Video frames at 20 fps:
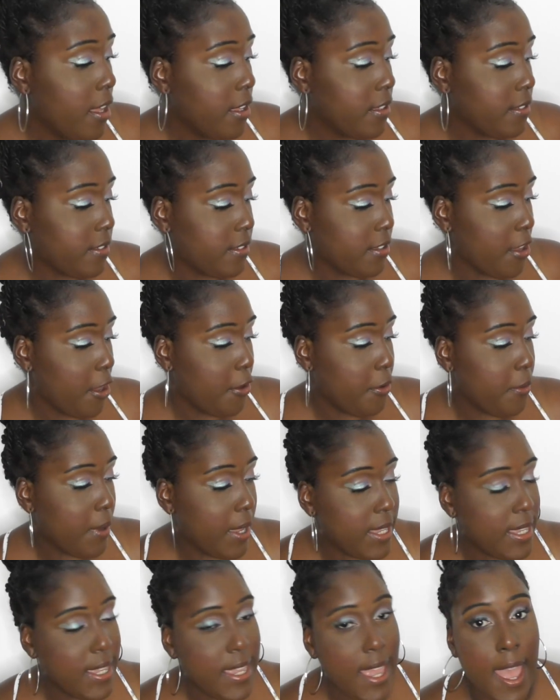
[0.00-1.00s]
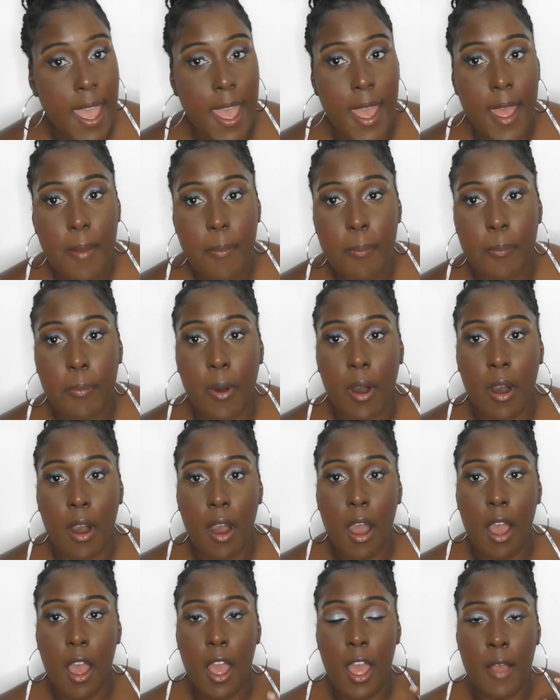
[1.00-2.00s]
So yeah,
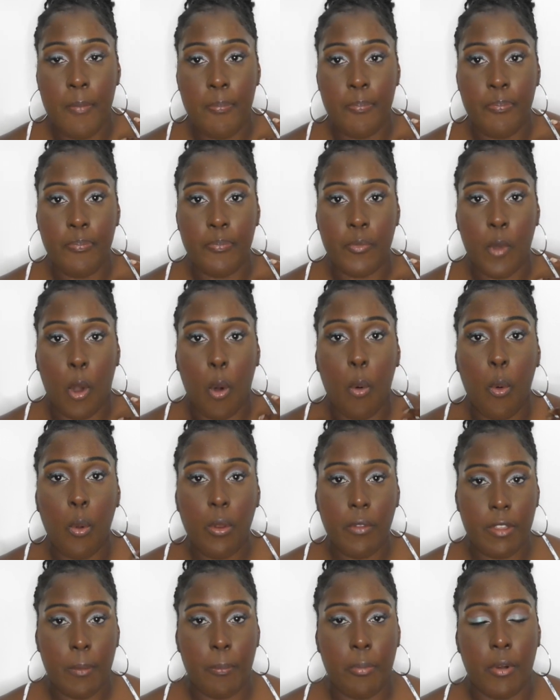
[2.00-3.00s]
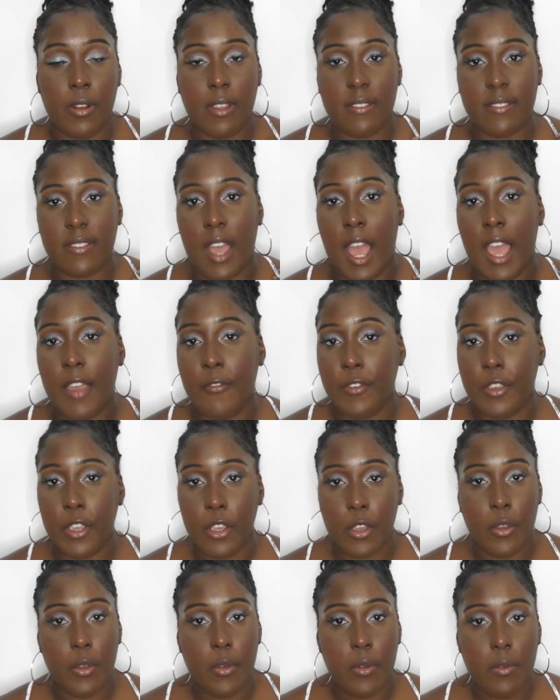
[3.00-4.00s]
but all of the products that I've
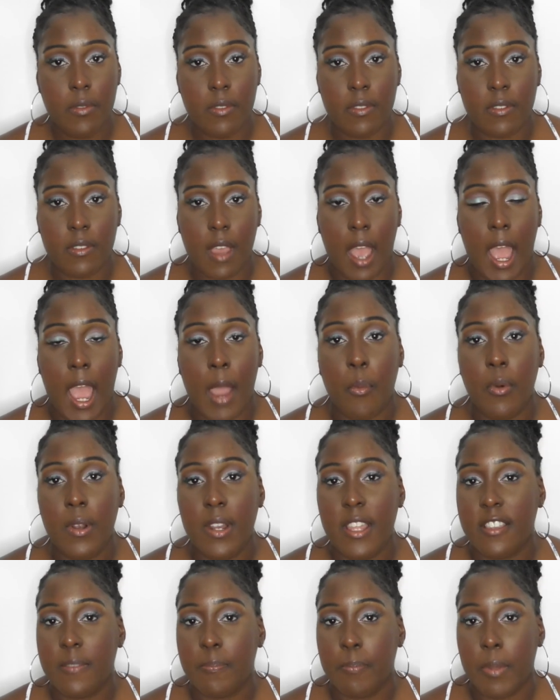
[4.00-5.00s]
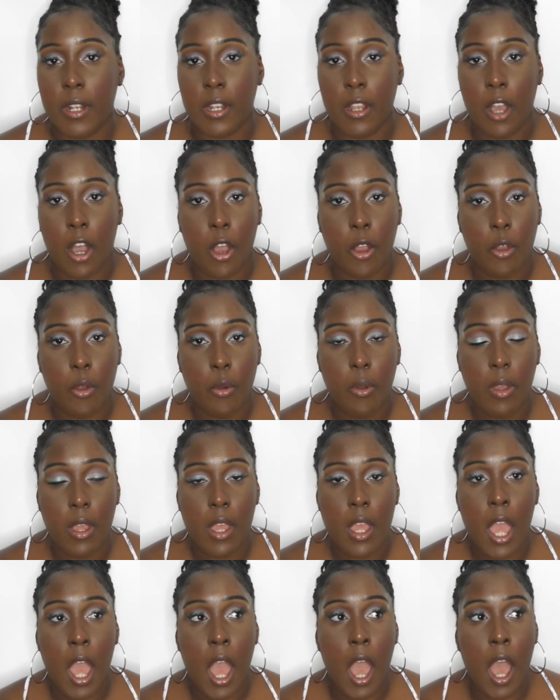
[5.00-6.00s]
used, I will list below.
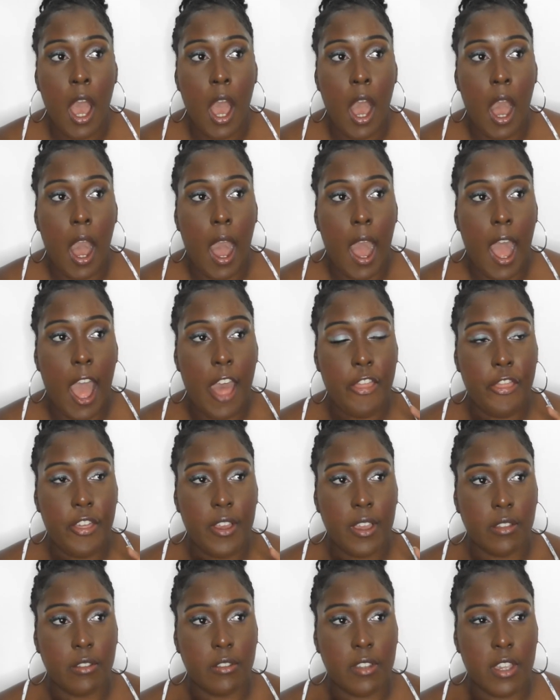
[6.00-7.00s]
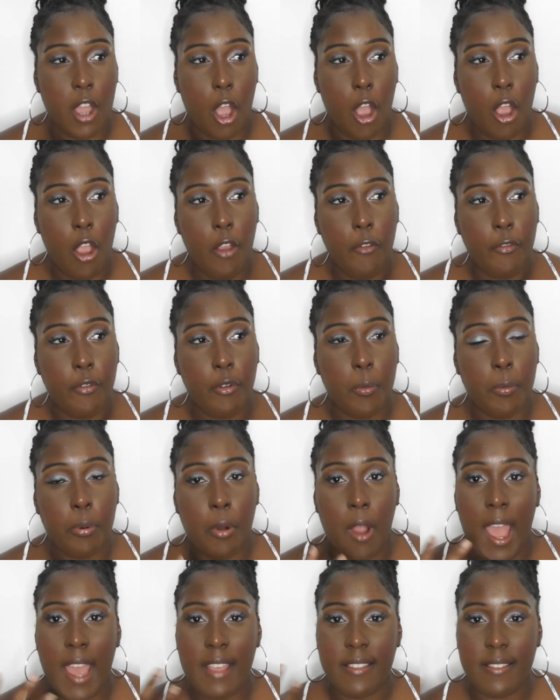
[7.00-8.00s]
I think the overall
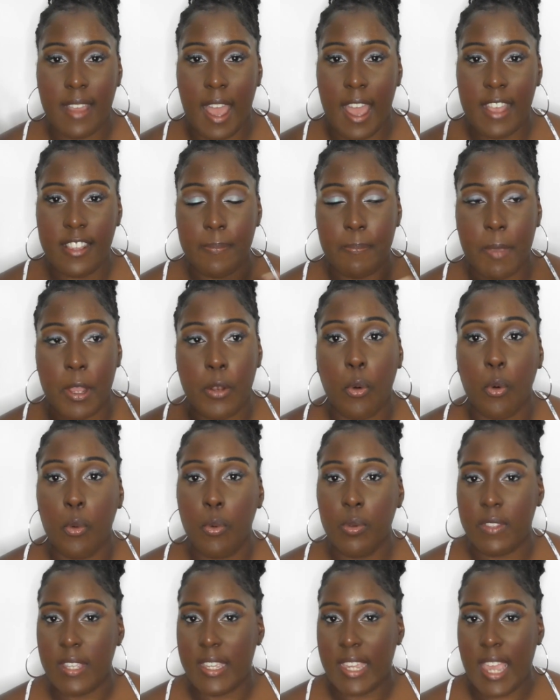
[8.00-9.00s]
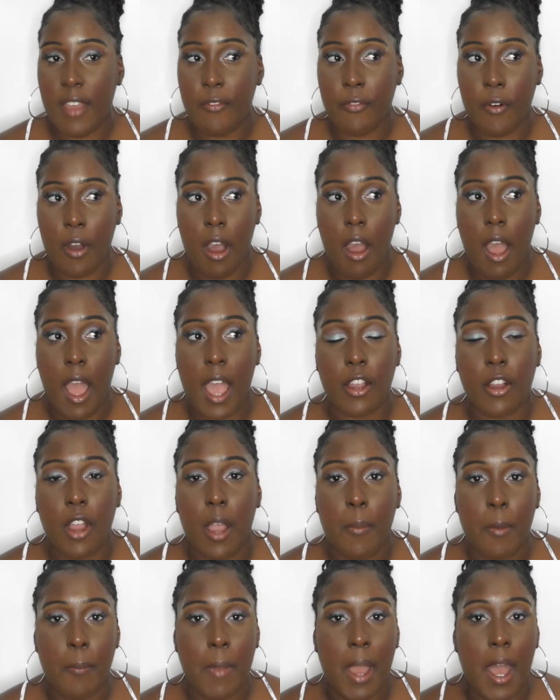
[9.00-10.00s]
price that I spent altogether, I
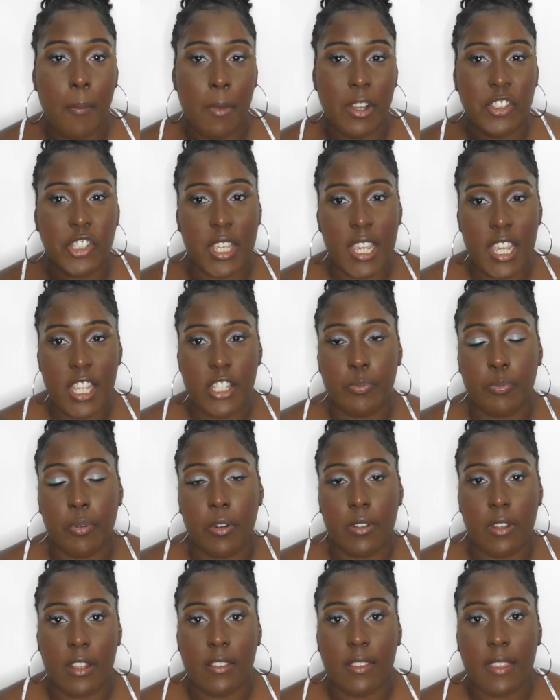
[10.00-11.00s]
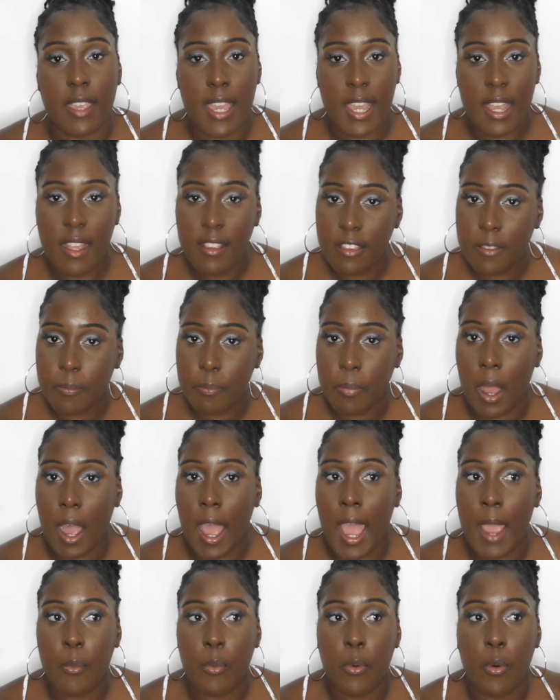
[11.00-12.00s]
can't remember how much each product is, but
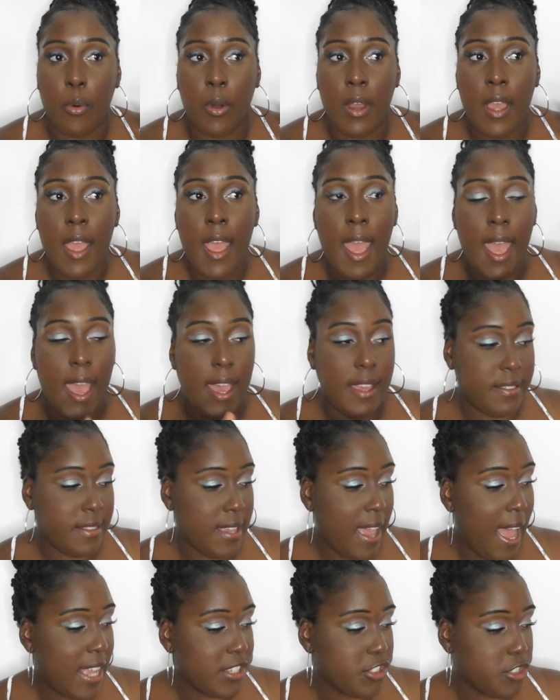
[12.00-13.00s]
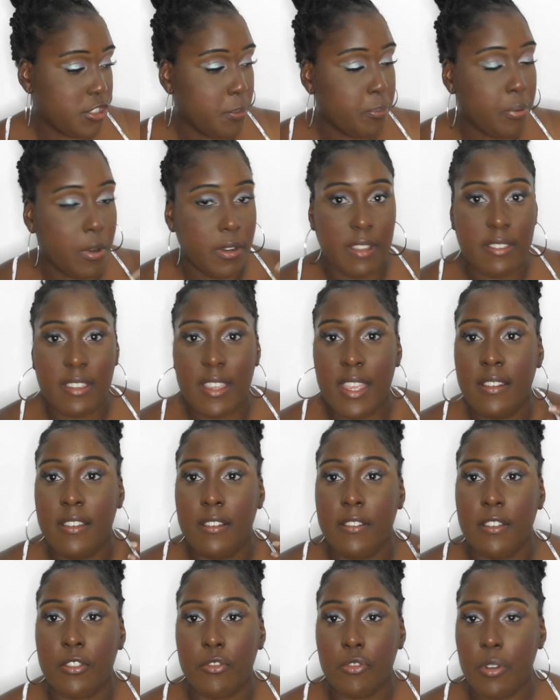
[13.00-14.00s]
I will attach the products in the
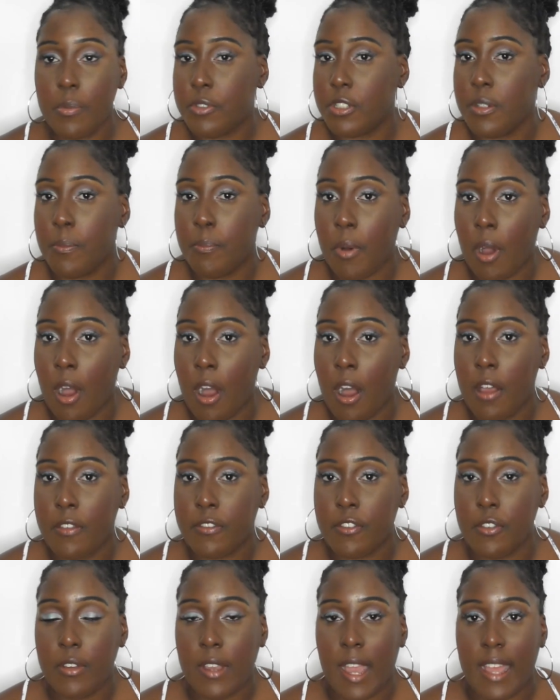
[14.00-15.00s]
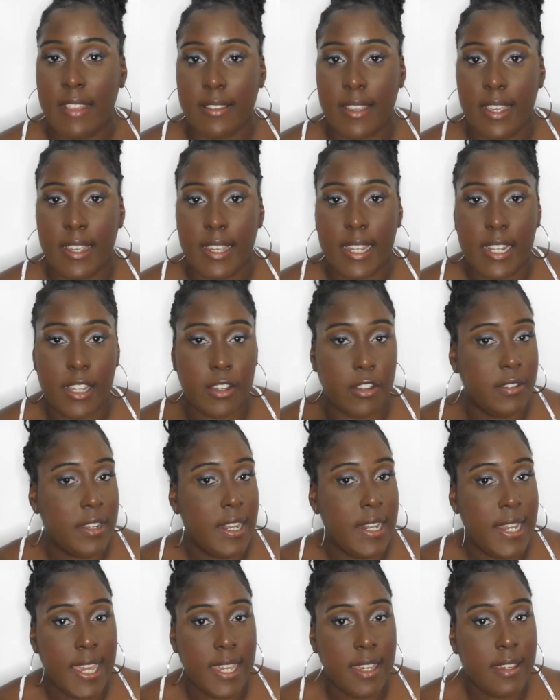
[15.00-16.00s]
description bar so you guys can click on the
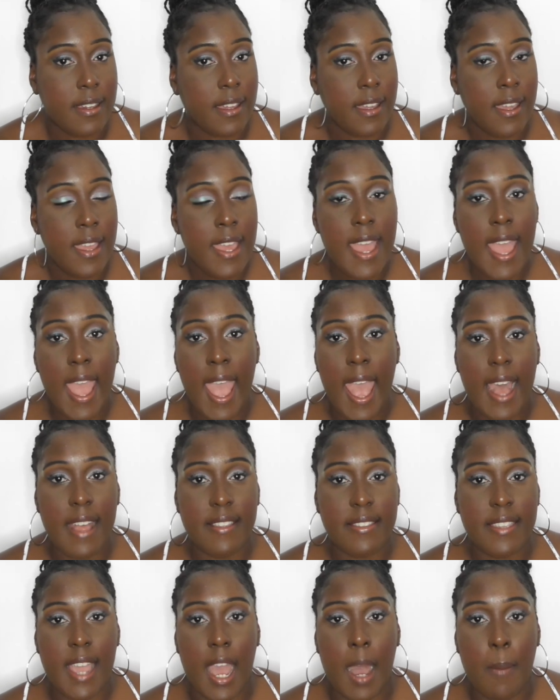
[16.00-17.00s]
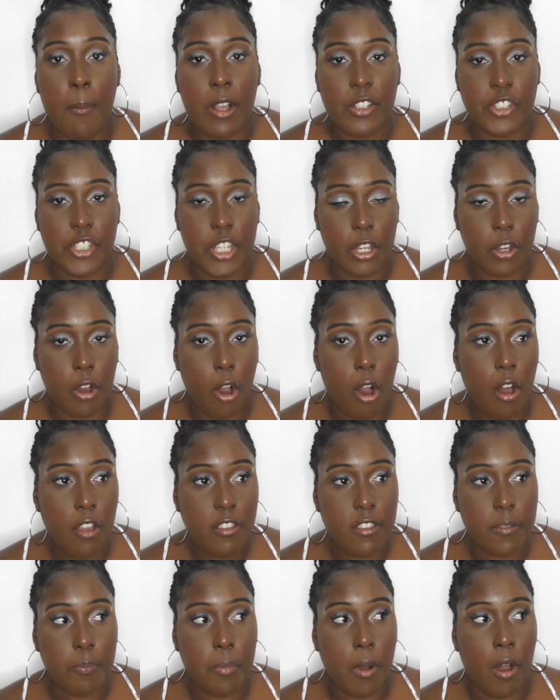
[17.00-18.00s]
link and see how much it
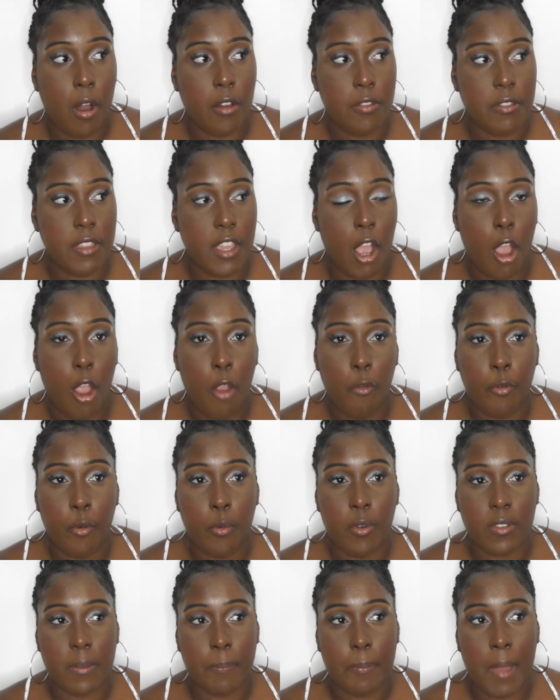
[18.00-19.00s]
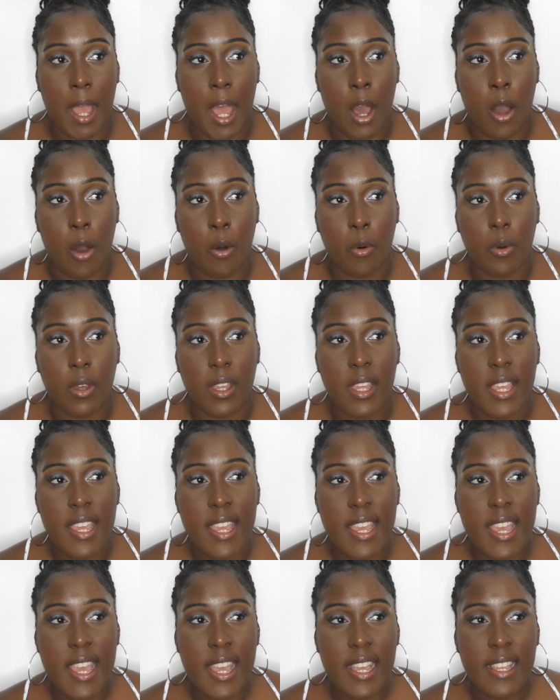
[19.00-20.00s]
costs. But the overall was about
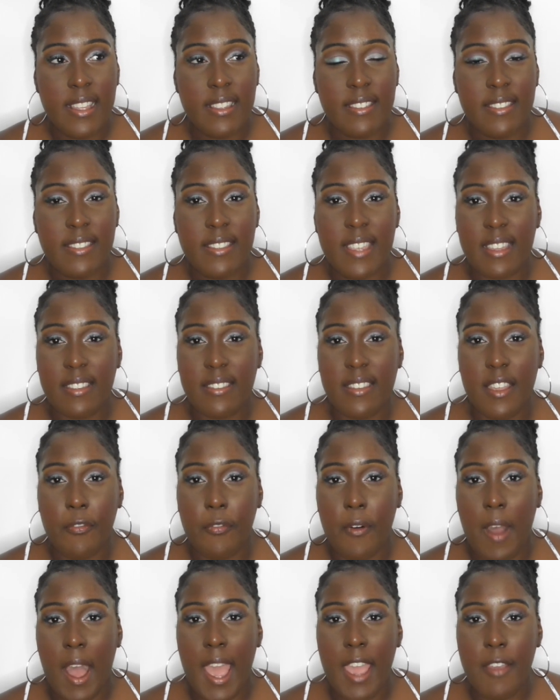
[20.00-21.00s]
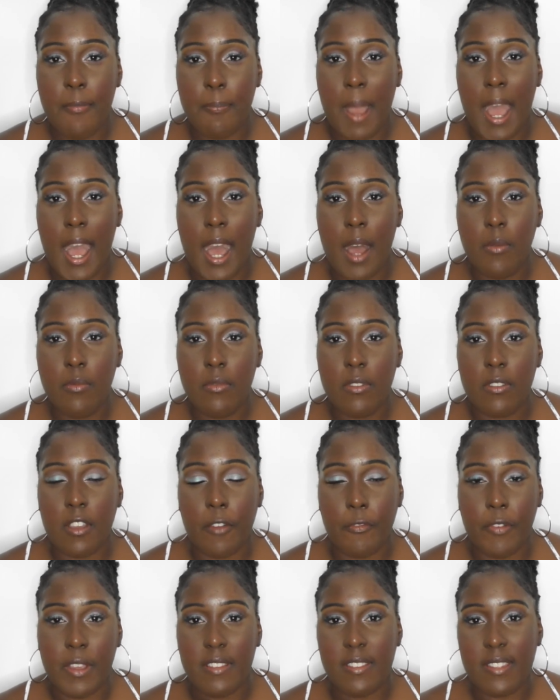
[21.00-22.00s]
£65, I
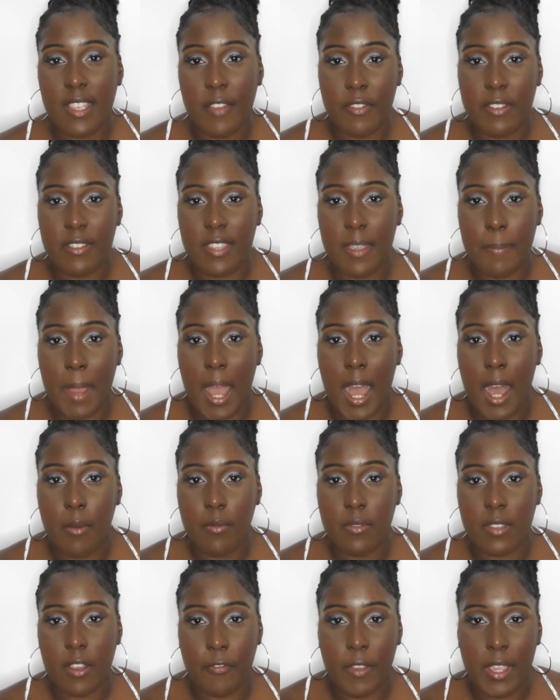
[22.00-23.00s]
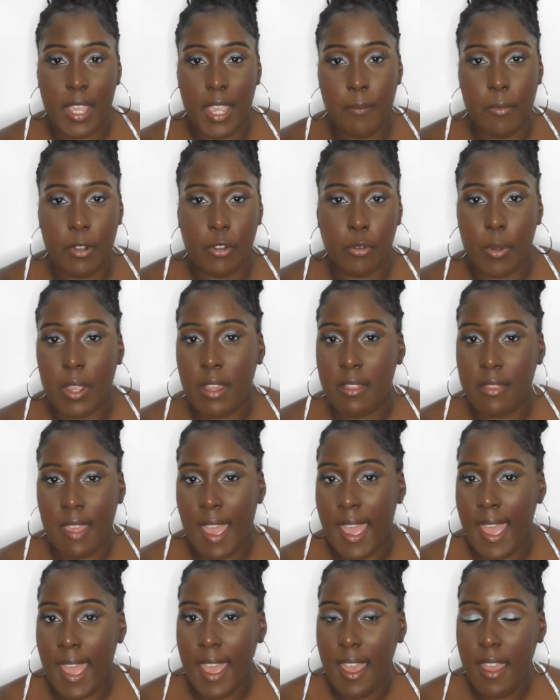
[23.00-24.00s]
think £70, I think in between
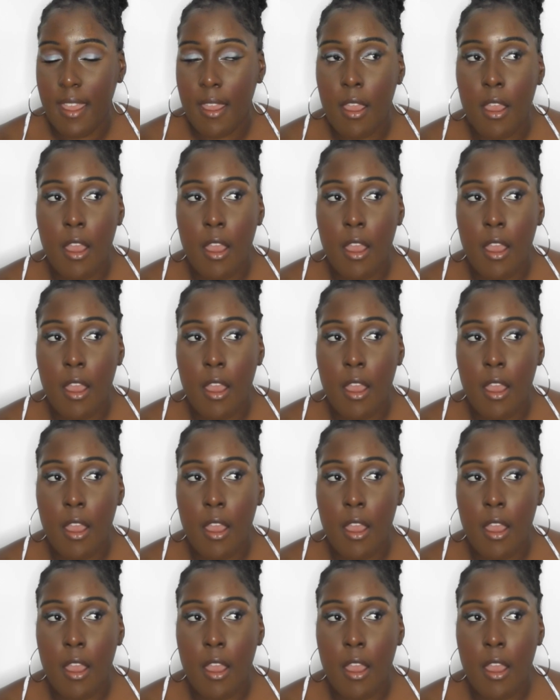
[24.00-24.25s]
there.